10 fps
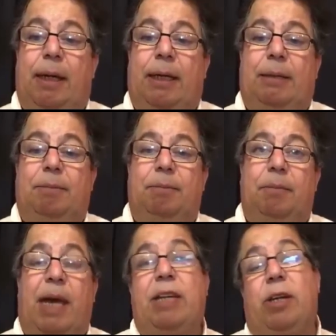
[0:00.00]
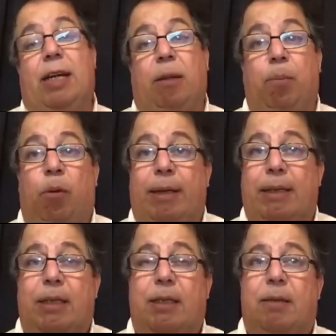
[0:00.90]
And you get the
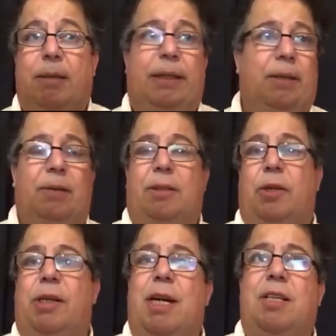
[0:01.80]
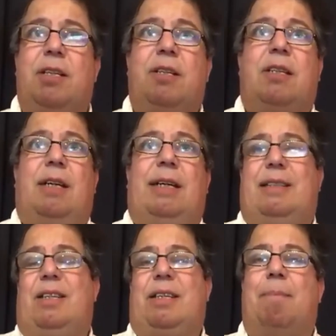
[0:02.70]
points. You know, Kirk Cousins, he's
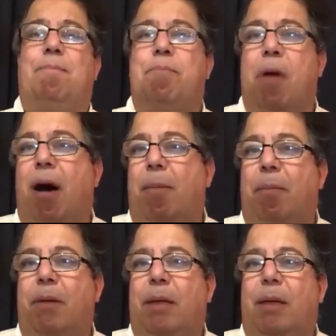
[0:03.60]
just a bum.